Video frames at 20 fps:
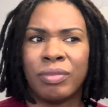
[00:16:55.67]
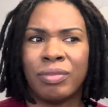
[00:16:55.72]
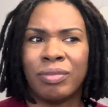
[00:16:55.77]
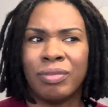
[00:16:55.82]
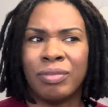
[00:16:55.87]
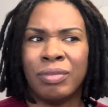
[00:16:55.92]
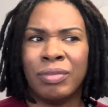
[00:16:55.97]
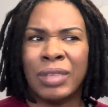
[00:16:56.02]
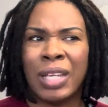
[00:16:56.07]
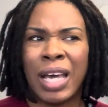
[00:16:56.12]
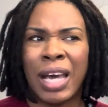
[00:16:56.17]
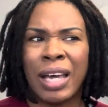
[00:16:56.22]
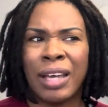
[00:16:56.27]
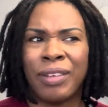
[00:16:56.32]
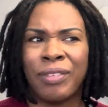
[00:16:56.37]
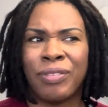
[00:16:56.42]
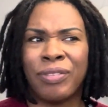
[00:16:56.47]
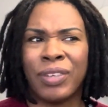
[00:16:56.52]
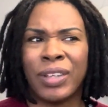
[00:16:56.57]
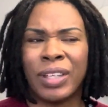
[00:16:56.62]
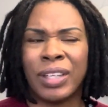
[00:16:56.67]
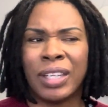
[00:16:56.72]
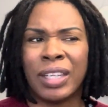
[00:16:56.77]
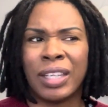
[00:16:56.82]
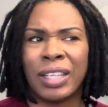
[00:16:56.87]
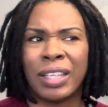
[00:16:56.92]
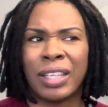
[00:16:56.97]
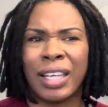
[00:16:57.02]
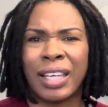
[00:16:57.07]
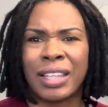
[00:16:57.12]
not
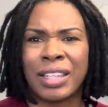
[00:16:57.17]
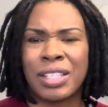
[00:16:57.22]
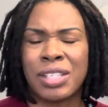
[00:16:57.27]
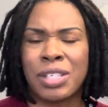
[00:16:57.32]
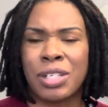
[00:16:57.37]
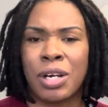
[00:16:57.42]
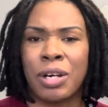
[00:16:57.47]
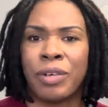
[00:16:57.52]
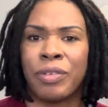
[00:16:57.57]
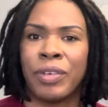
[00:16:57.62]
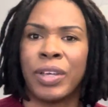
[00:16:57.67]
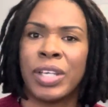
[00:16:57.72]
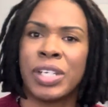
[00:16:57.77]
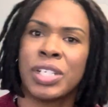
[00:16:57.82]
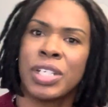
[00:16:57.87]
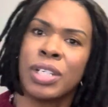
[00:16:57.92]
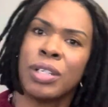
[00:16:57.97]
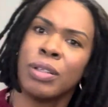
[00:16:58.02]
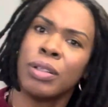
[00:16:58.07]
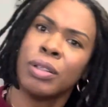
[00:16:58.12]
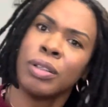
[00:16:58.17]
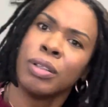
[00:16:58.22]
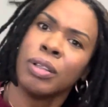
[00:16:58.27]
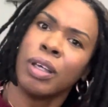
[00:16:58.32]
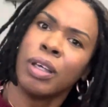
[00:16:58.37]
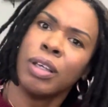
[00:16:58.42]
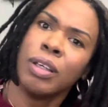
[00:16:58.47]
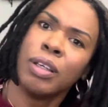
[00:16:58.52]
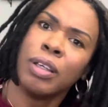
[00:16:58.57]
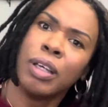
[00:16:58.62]
feeling like the starvation
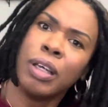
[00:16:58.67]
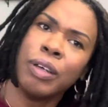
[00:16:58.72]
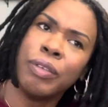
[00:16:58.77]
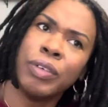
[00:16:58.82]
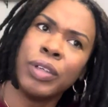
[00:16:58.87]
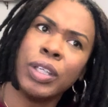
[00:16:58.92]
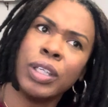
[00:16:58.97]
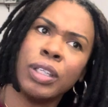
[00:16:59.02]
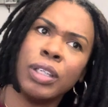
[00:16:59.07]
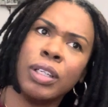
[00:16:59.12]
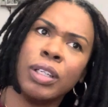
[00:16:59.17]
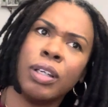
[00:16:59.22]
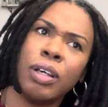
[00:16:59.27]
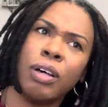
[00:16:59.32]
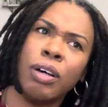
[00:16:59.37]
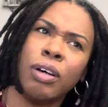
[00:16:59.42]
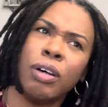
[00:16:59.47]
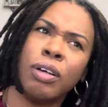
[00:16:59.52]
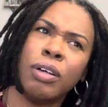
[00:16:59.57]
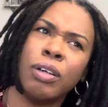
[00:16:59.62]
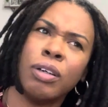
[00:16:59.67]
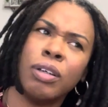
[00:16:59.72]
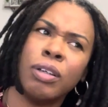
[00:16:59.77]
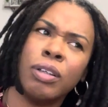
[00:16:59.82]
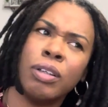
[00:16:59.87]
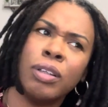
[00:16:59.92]
of it all.